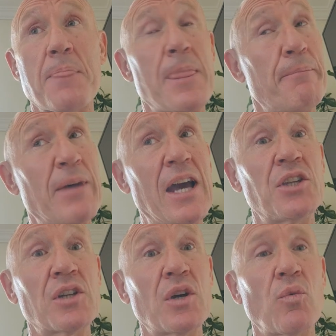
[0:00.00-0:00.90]

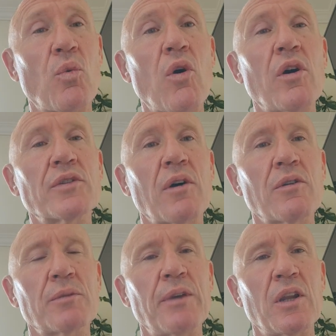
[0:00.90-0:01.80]
major it was. I
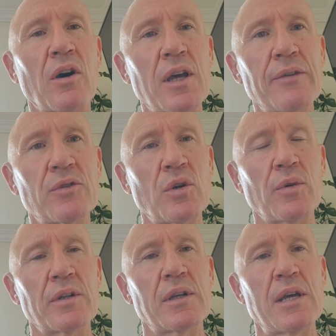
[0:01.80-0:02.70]
was a bit naive to
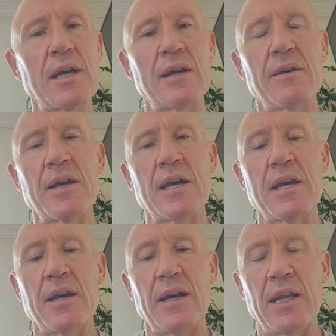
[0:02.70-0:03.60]
it.
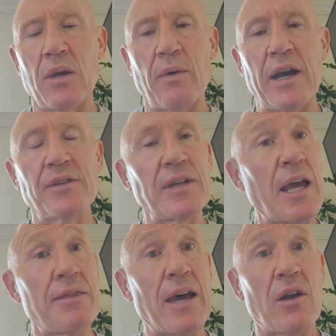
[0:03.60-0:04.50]
Anyway,
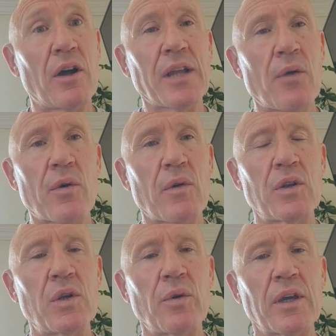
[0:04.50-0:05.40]
saying that, I don't
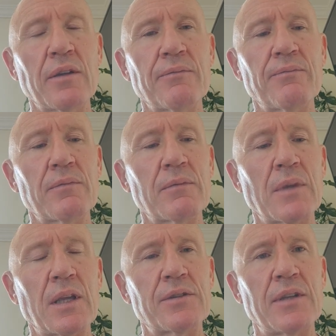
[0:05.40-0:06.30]
regret doing it.
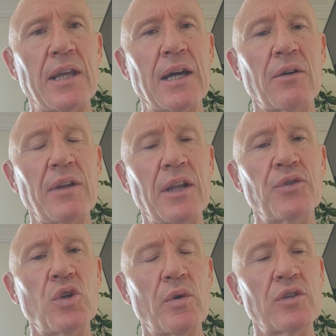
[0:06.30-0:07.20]
It's now nearly
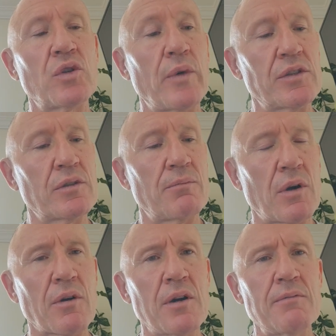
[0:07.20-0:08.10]
2 weeks
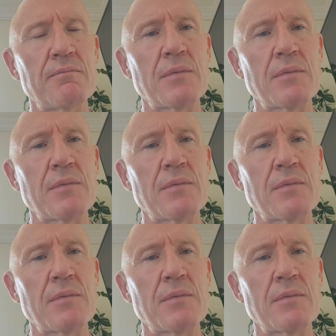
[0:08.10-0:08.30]
tomorrow.